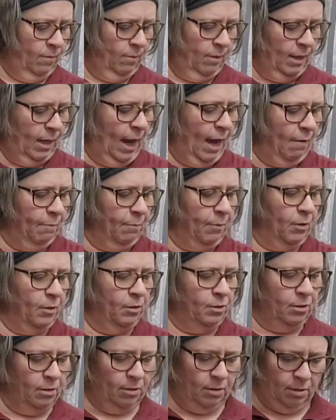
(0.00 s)
that I have
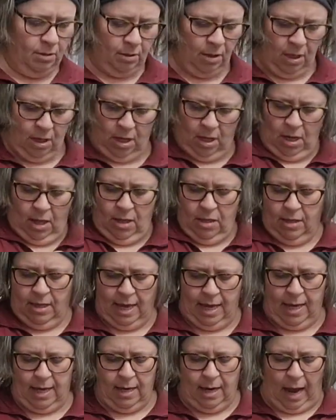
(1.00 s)
purchased
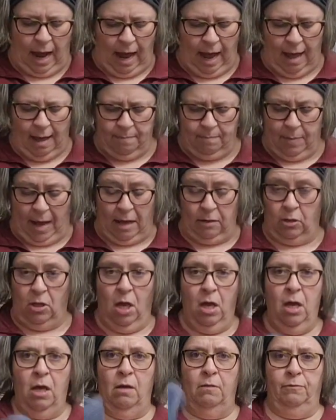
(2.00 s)
that I
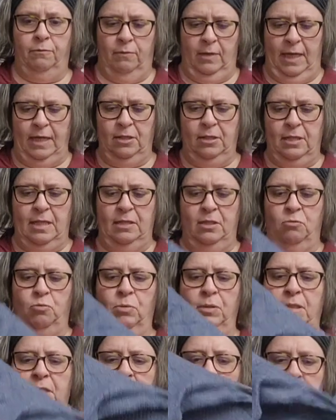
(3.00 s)
love. It's
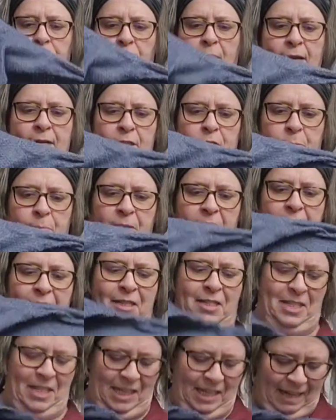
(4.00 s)
really strange
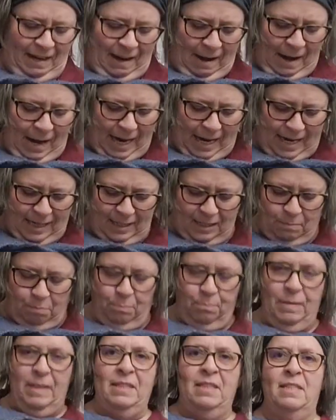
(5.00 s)
because it's
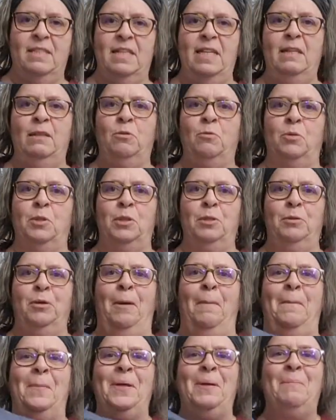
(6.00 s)
see-through,
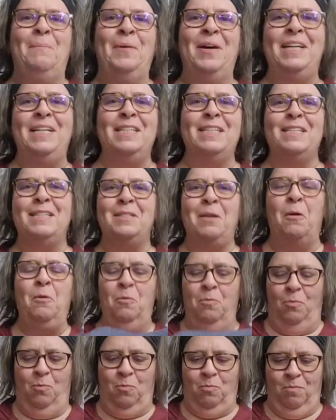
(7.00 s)
but it's
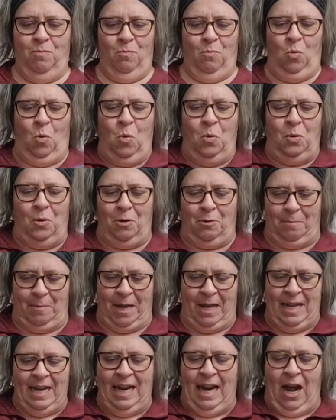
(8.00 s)
so warm.
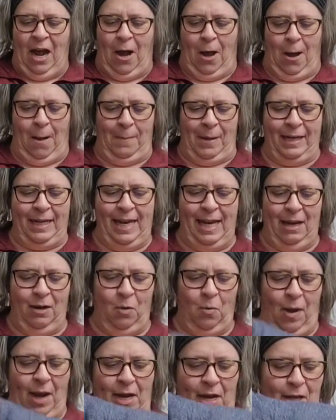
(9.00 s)
I can't
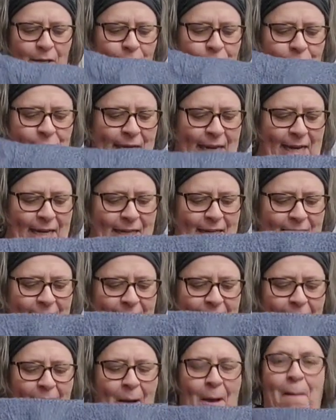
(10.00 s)
quite understand
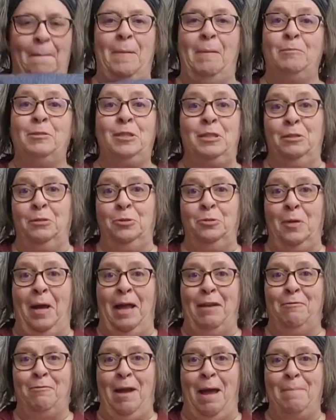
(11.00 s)
it. I'm still
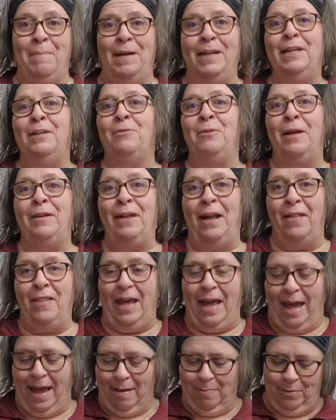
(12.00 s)
trying to wrap my head around how
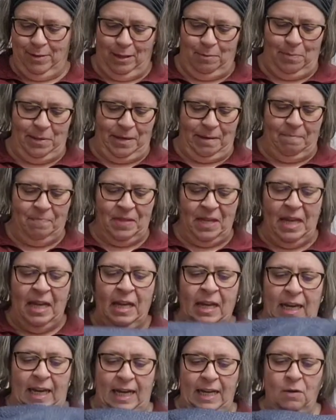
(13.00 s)
that happens, but
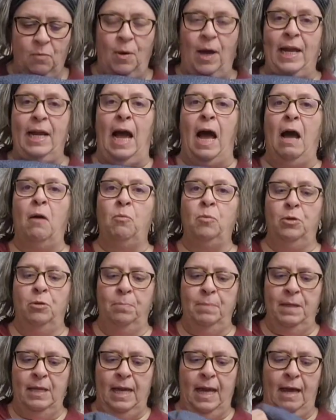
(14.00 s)
anyway, I will
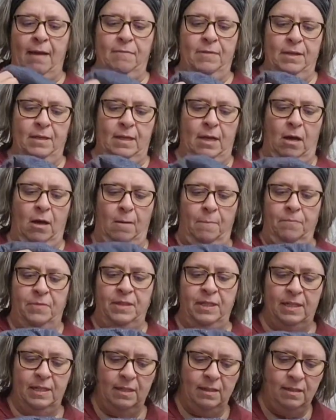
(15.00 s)
be having
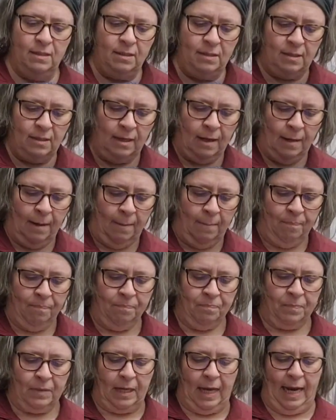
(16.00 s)
this
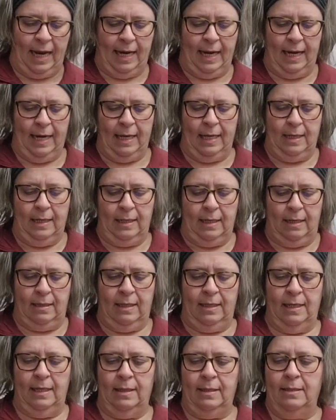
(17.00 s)
and
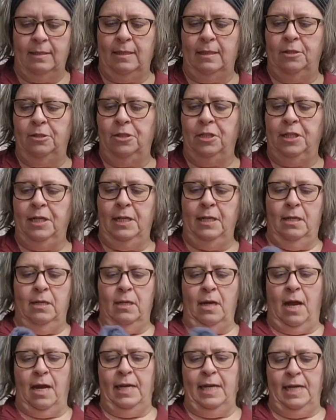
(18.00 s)
the Cinchi
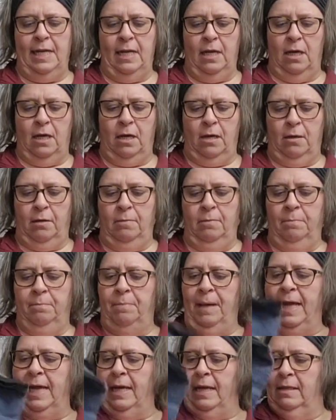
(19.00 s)
90
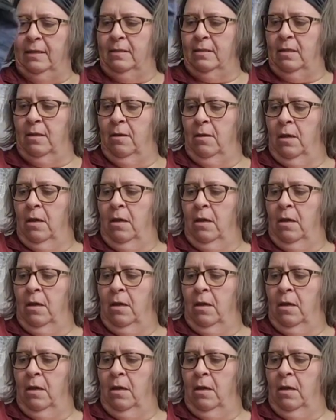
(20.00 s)
pants.